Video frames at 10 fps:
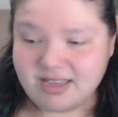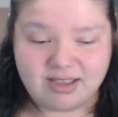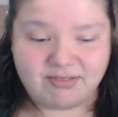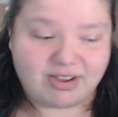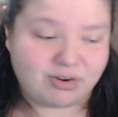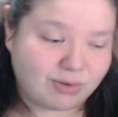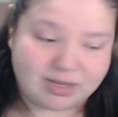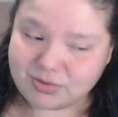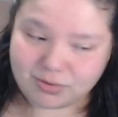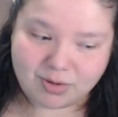If I know I
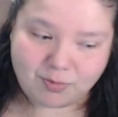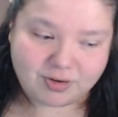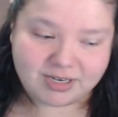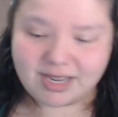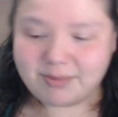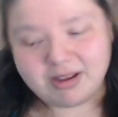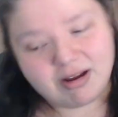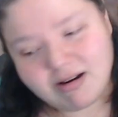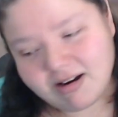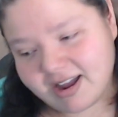screwed up one day, I'm like,
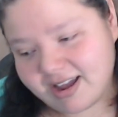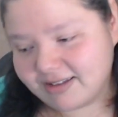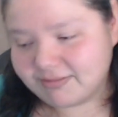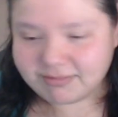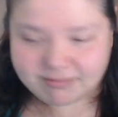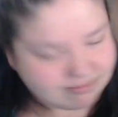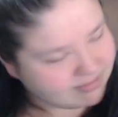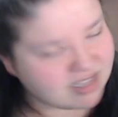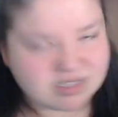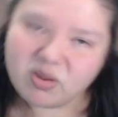all right,
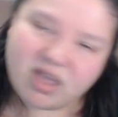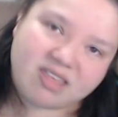that's okay.